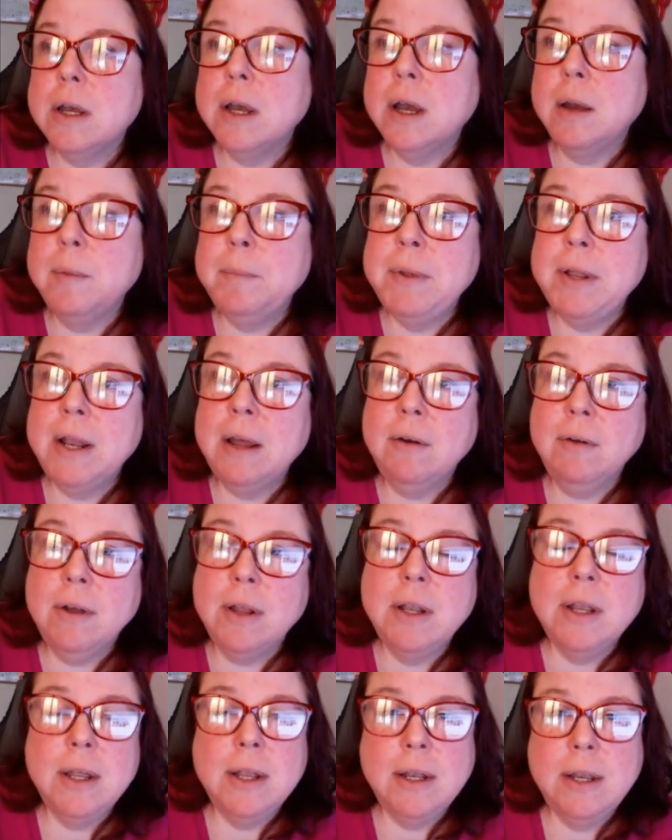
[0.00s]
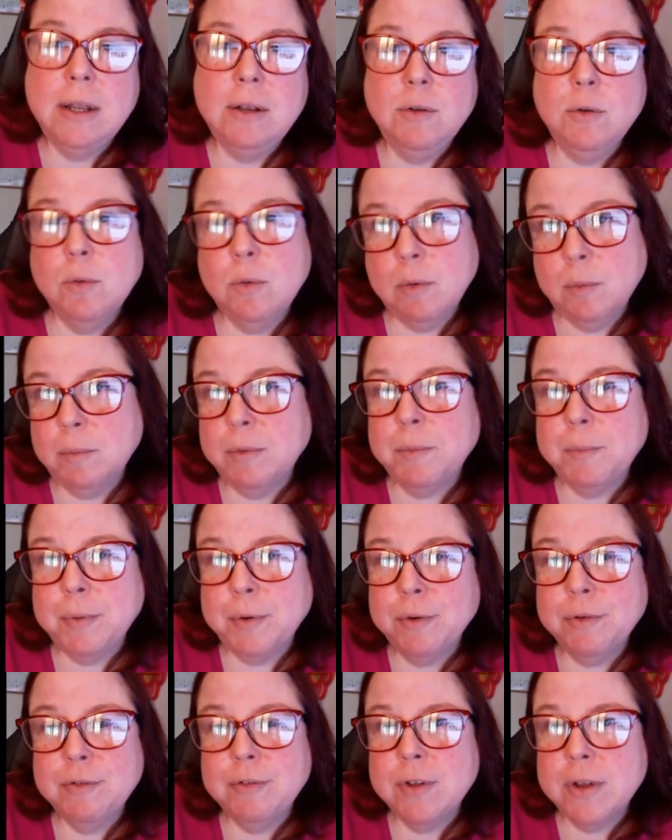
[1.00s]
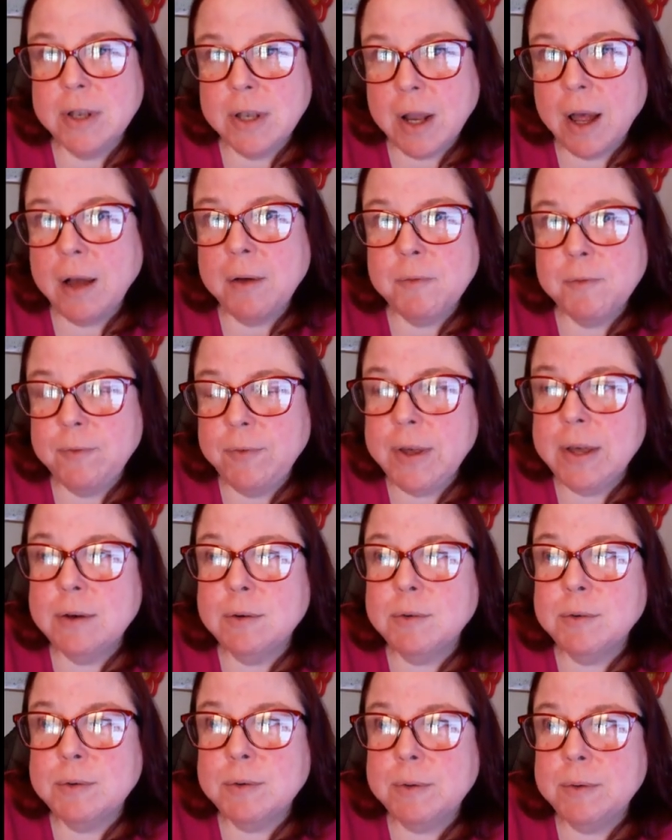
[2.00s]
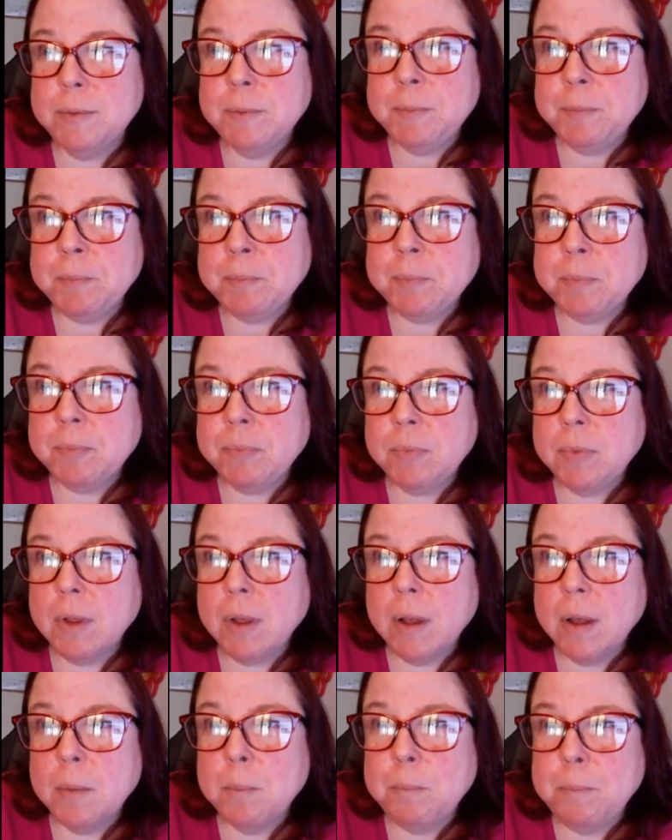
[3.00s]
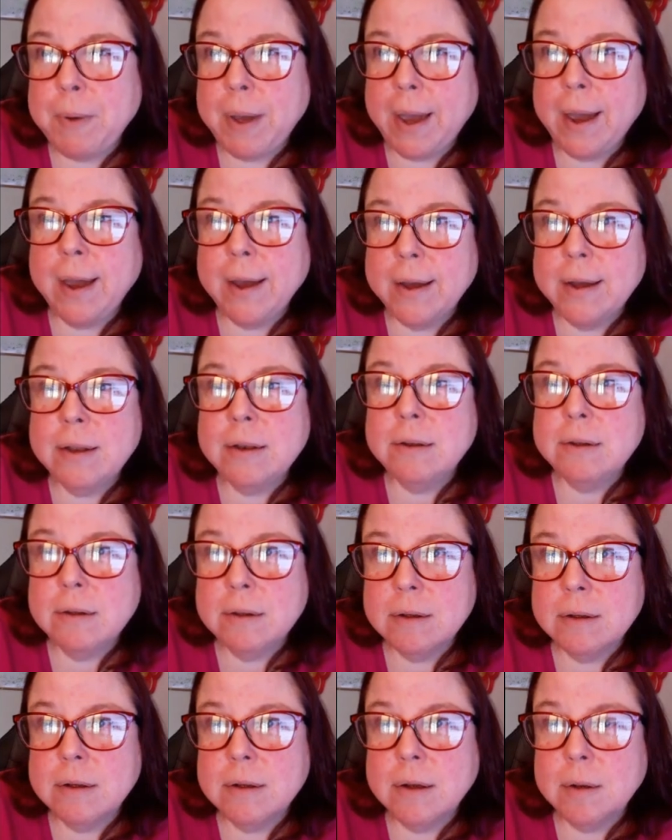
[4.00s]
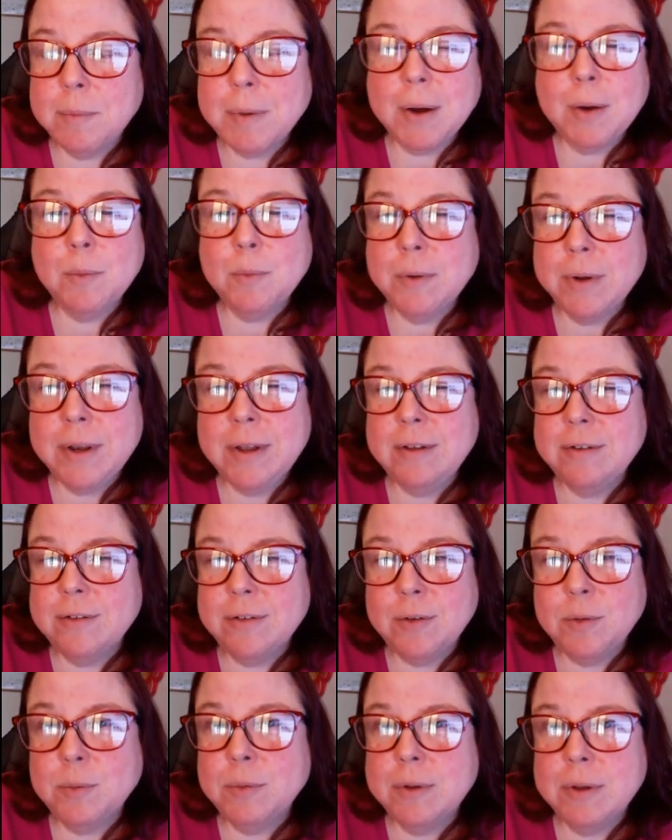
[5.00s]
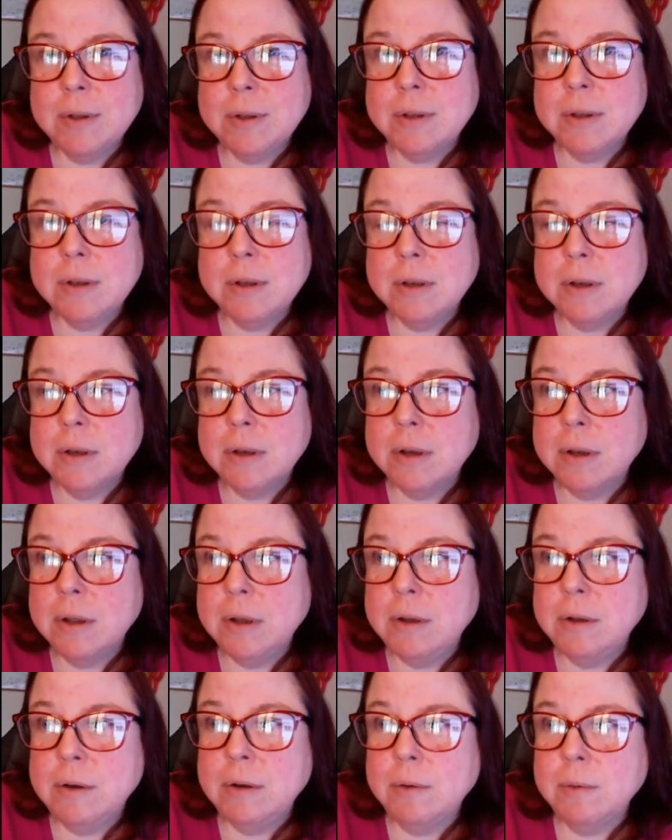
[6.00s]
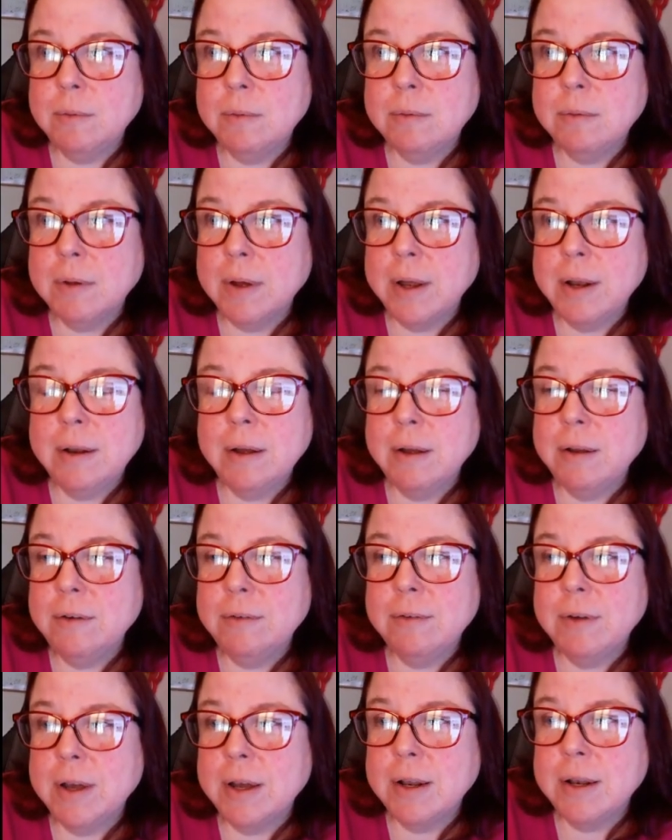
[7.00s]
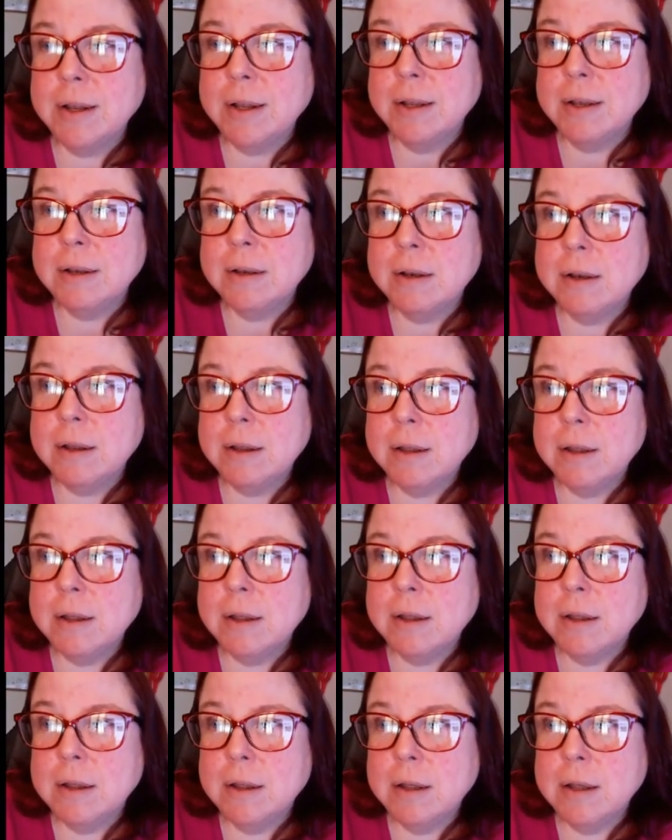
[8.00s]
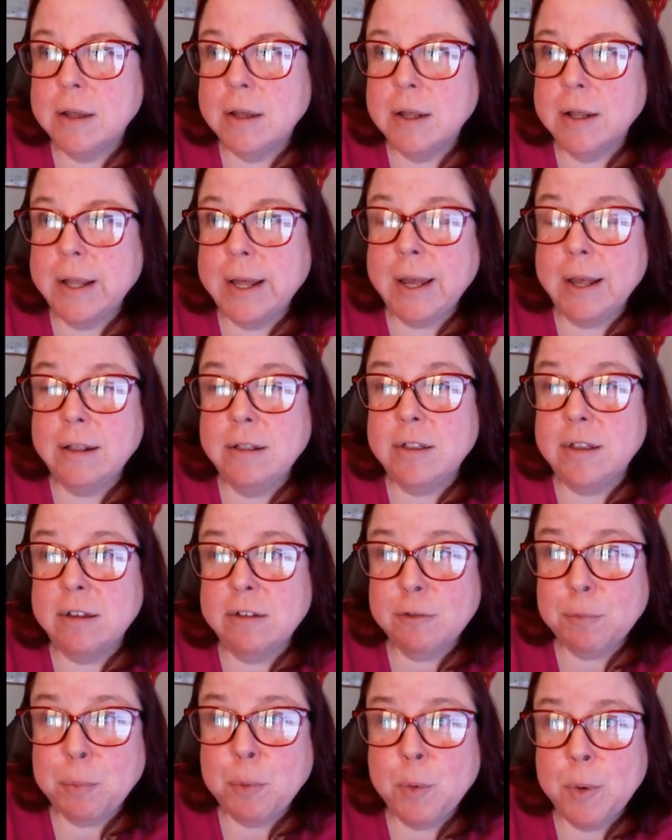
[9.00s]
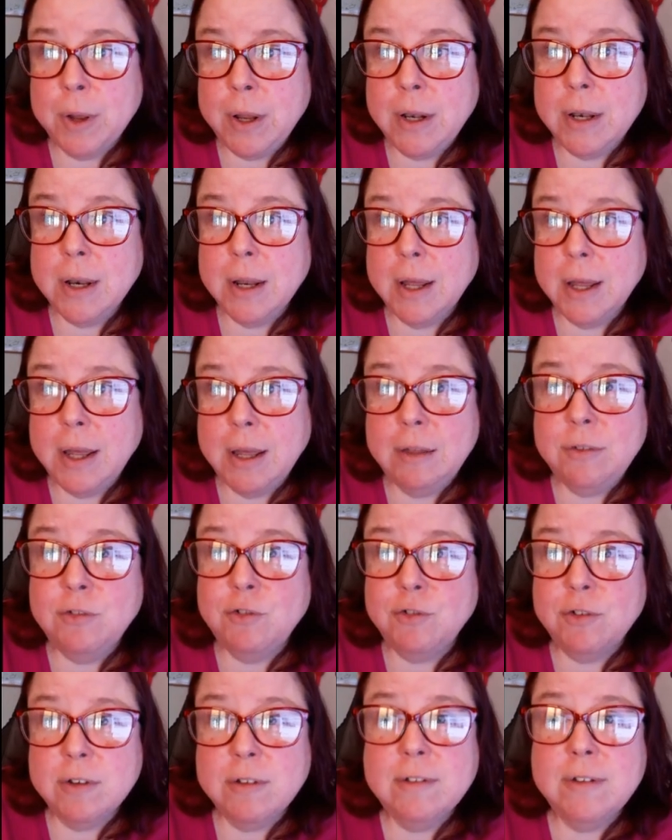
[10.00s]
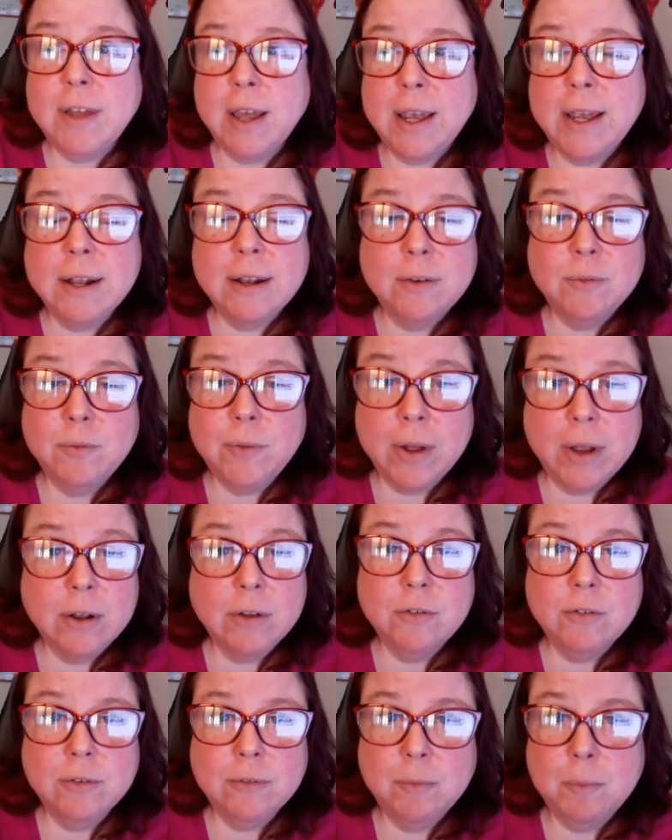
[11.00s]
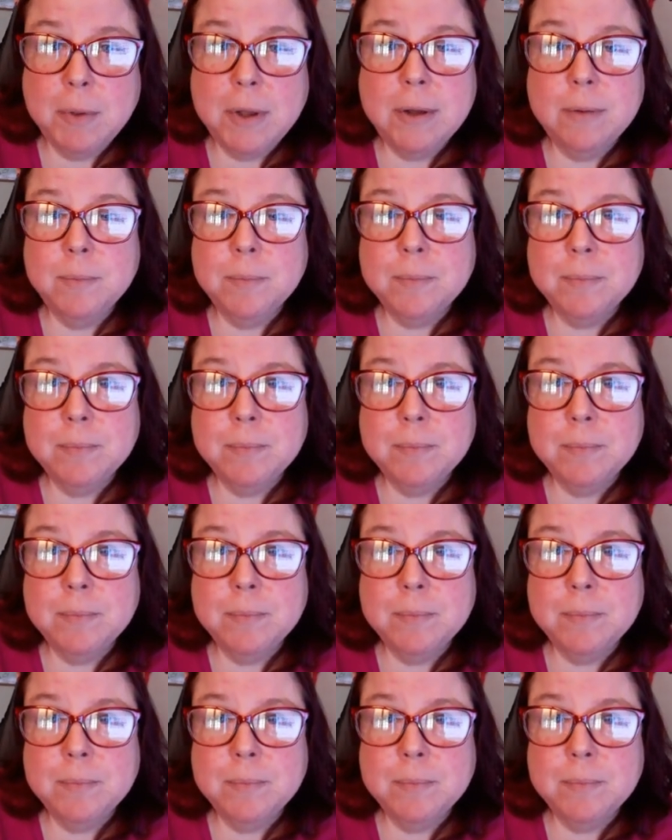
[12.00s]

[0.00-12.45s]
I mean, how can any normal person not feel bad about what he's doing? You know, I, I don't get it. Like at this point, he's just taking advantage of me.